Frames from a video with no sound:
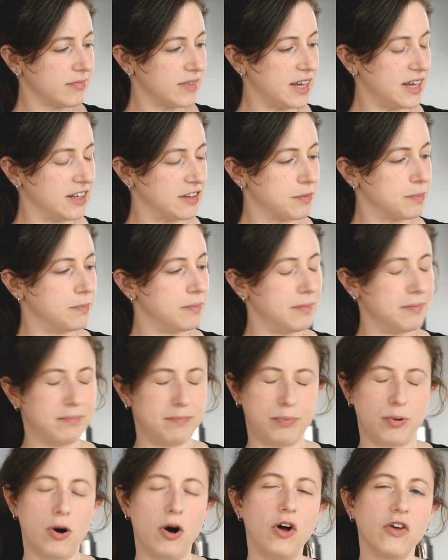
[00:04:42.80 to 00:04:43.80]
It's
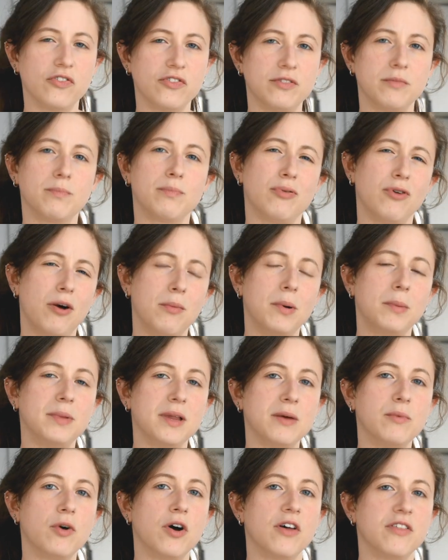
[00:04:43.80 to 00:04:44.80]

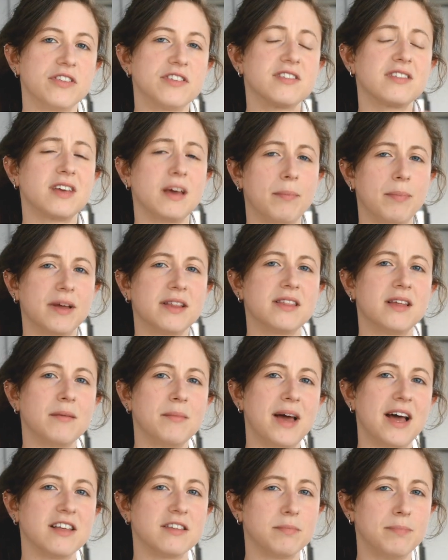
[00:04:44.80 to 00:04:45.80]
probably worth skipping
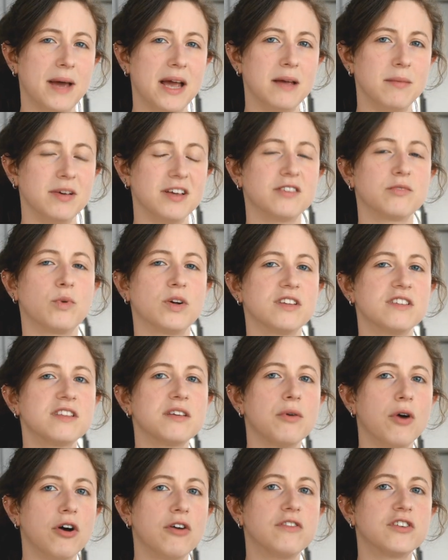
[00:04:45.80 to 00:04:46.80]
them as babies. Once
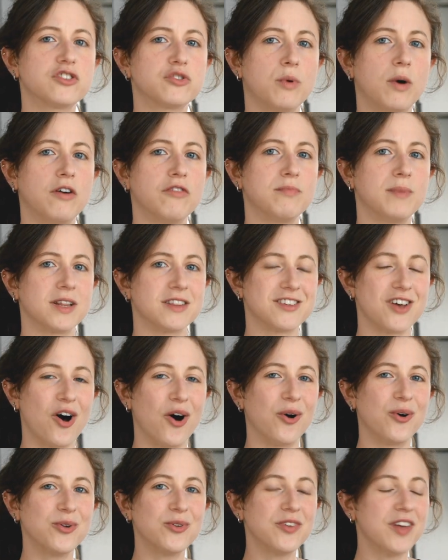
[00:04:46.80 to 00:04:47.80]
they're over 12 months
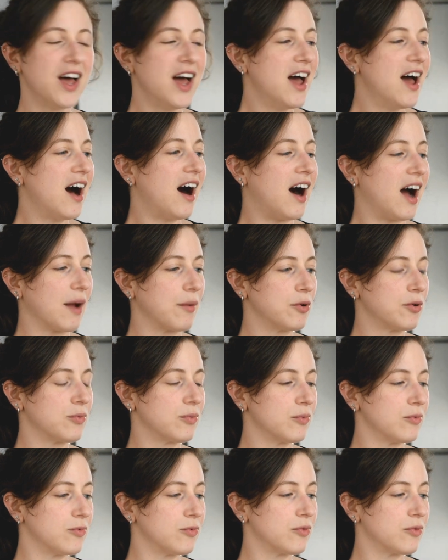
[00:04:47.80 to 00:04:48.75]
old, I would